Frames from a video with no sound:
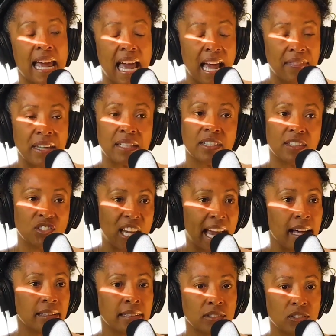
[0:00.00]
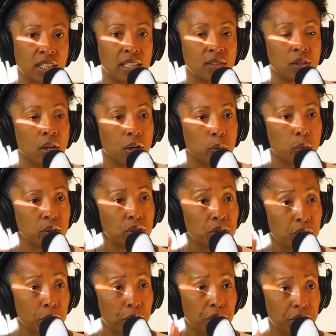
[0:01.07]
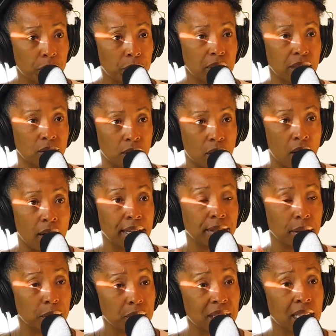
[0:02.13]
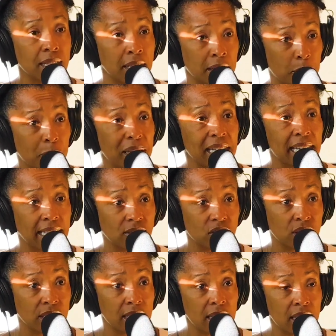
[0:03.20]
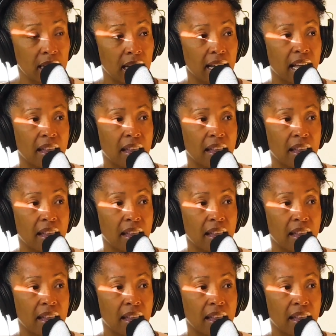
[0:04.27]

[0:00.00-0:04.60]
I think the challenges were so focused on who's getting the PhD